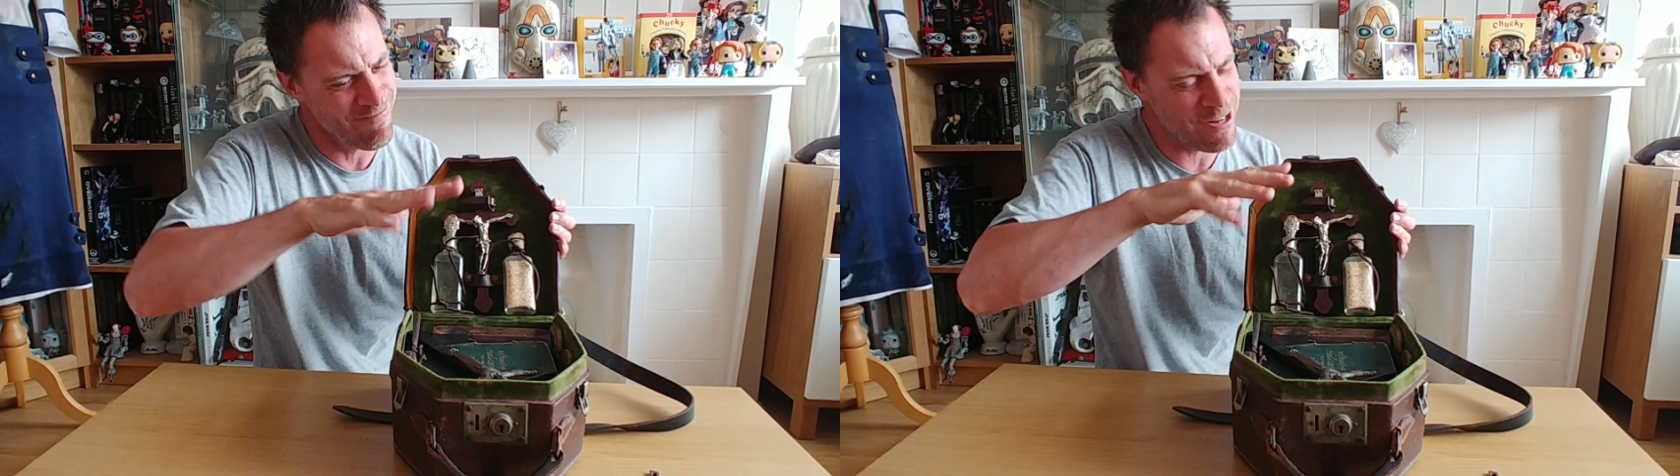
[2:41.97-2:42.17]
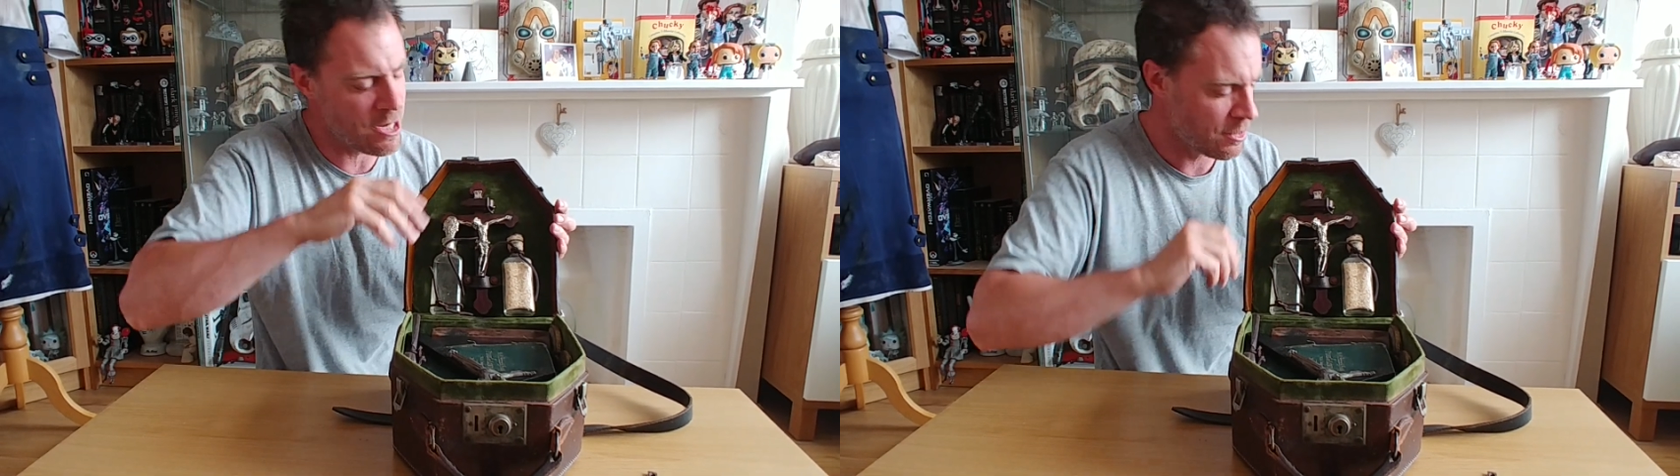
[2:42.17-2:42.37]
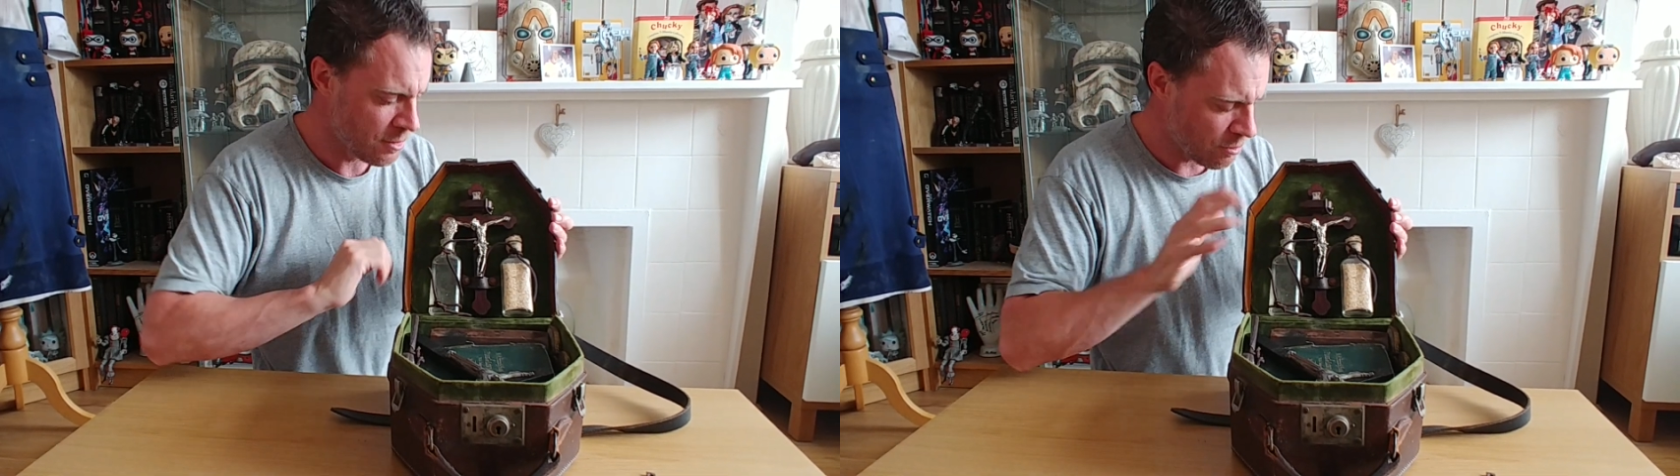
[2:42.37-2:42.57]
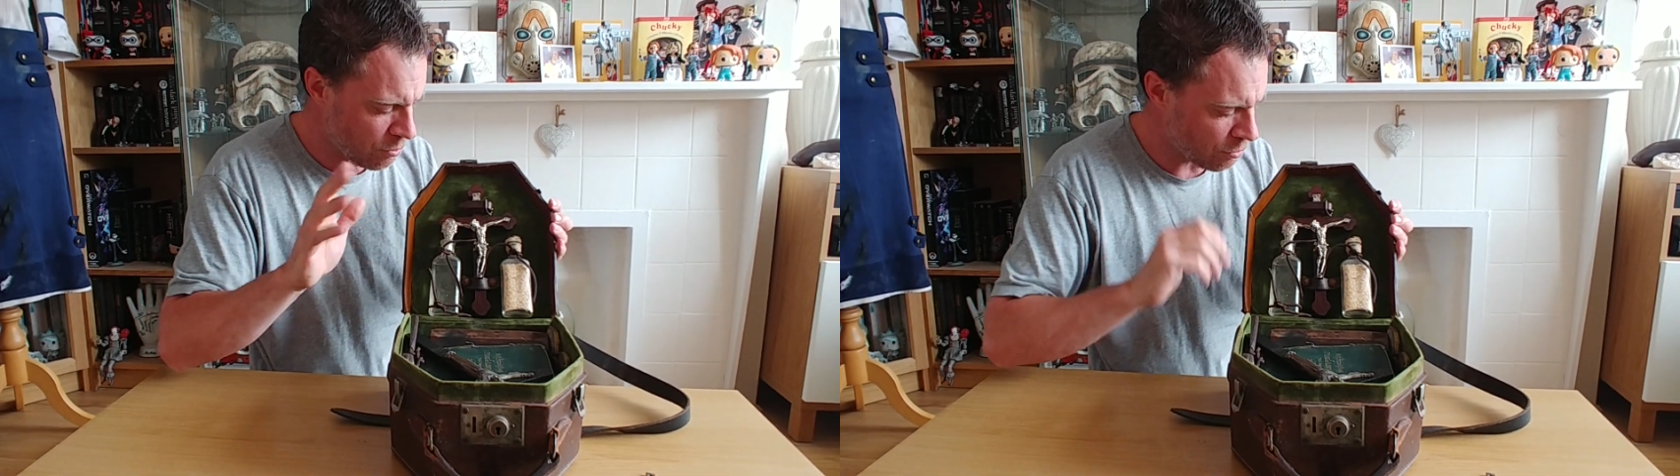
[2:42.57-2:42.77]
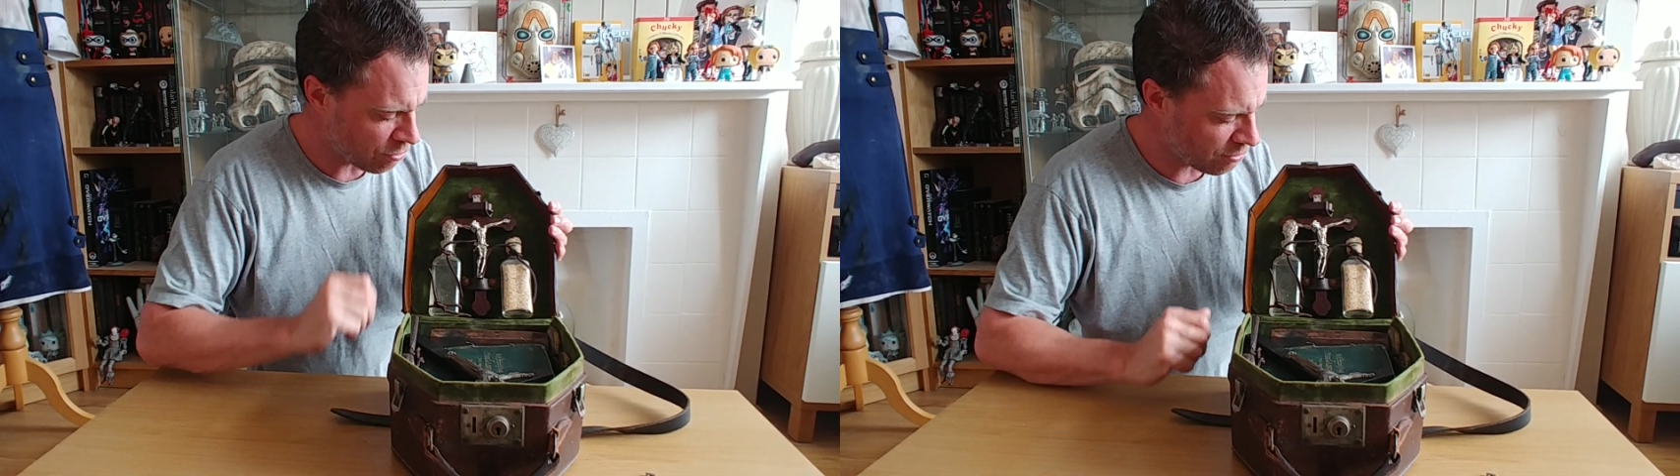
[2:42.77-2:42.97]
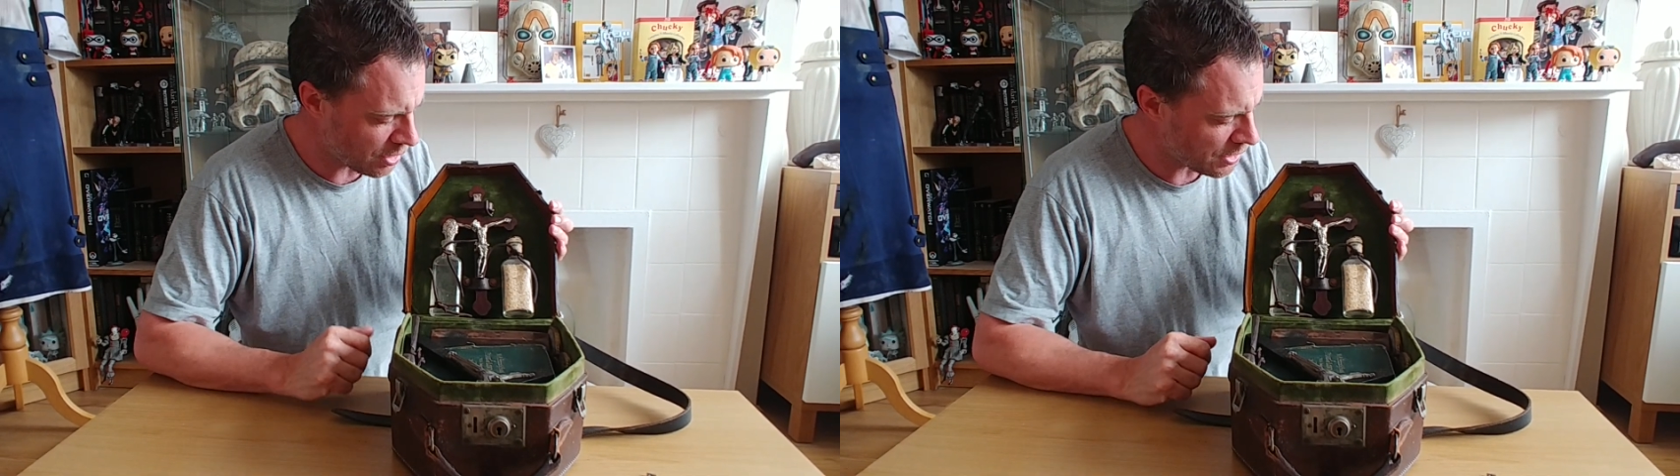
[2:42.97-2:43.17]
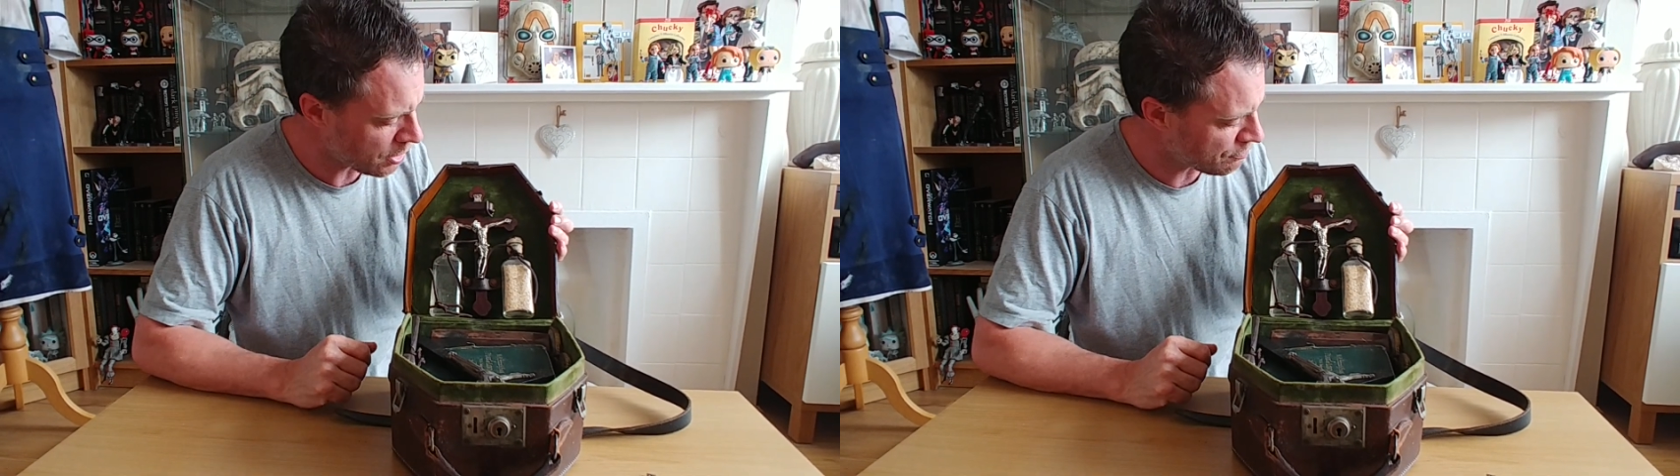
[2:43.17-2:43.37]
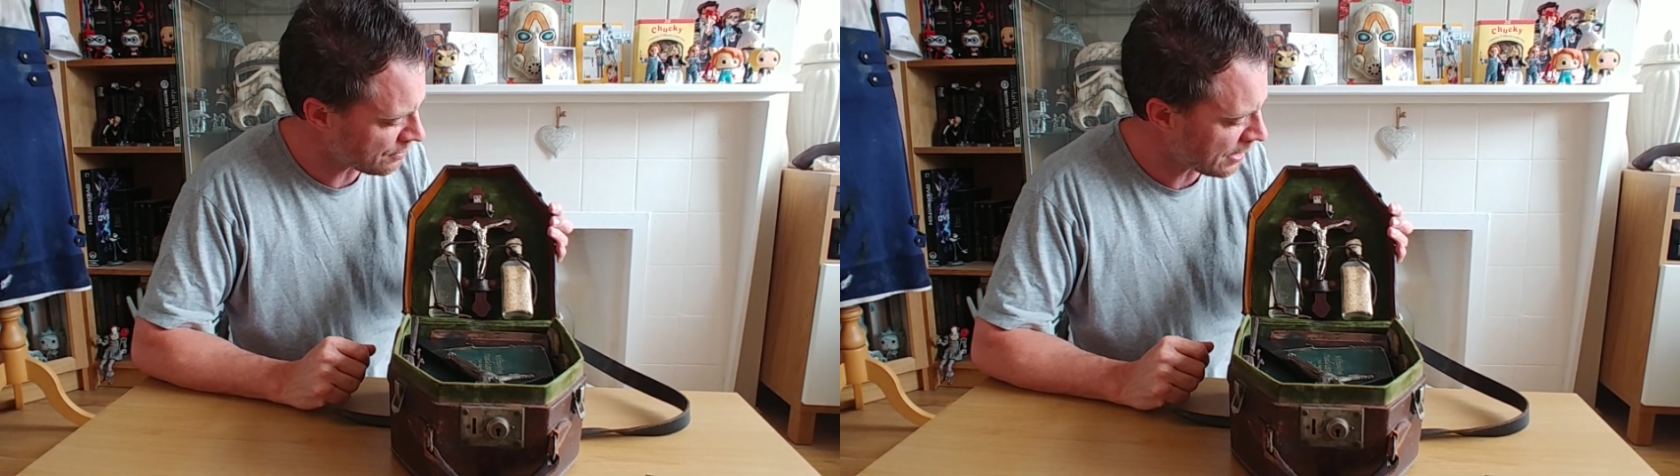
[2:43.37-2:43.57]
Yeah, we'll skate
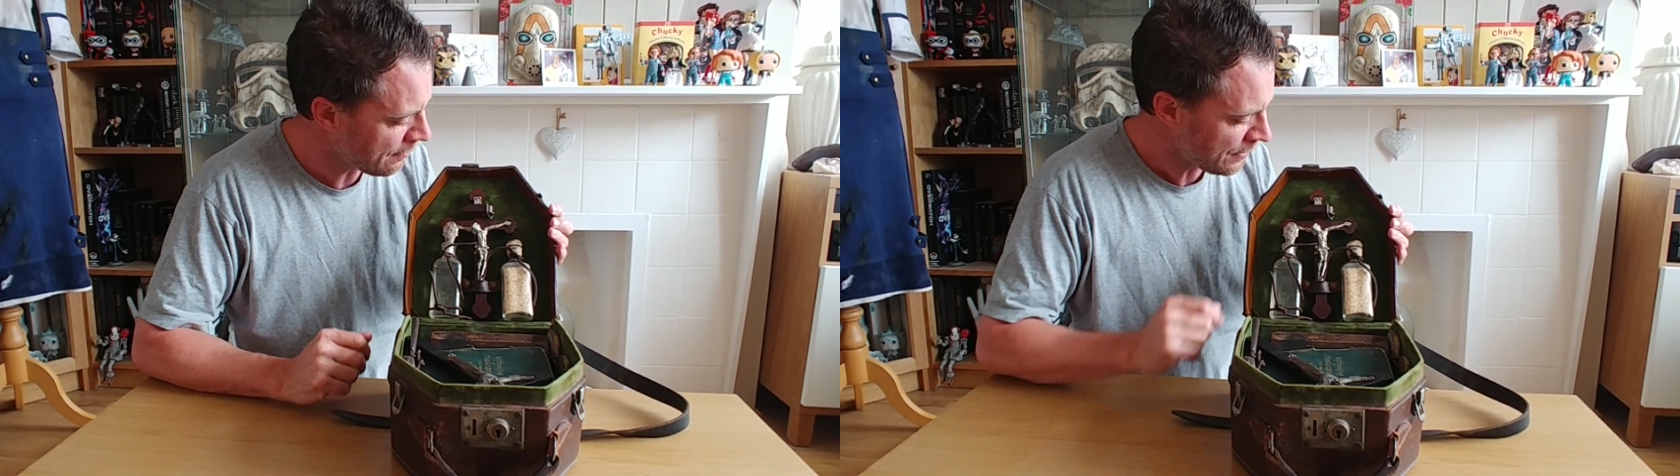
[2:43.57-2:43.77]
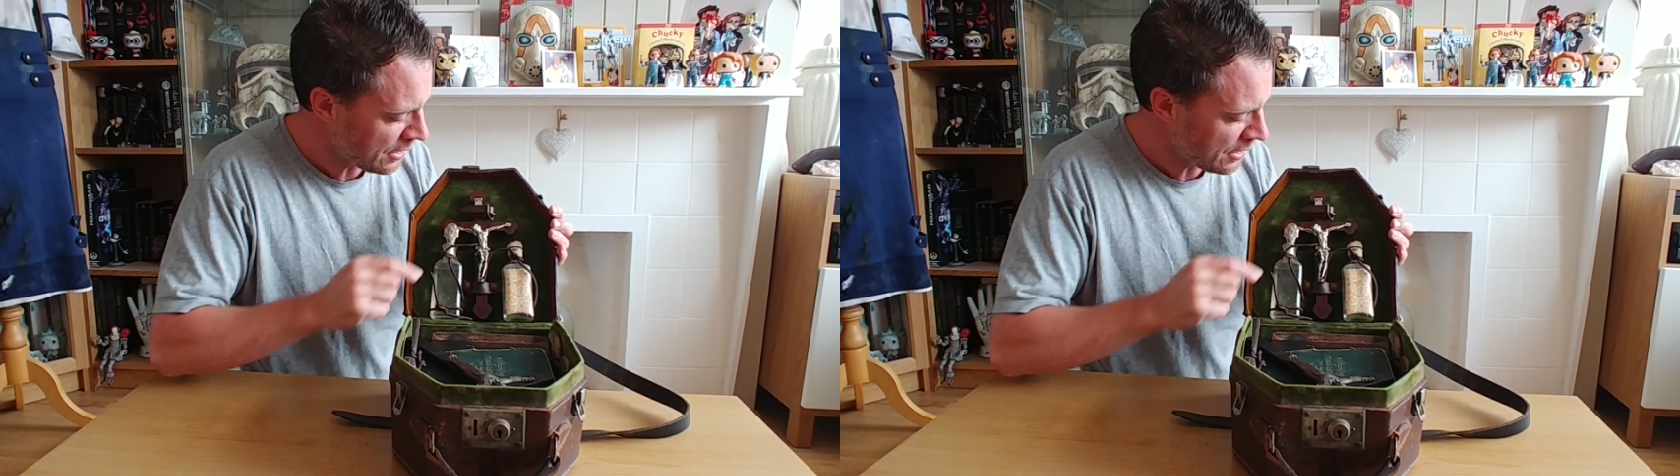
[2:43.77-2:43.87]
over that.